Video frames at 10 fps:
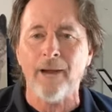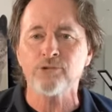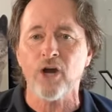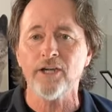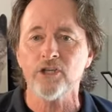
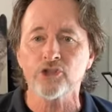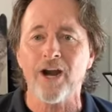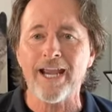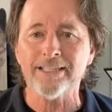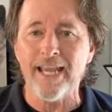I'm trying to
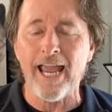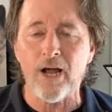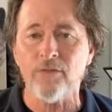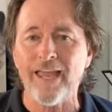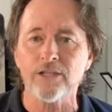drag
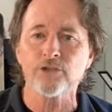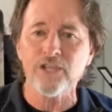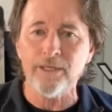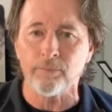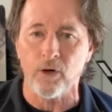down that
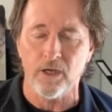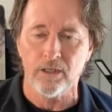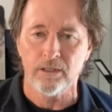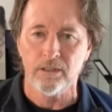zebra.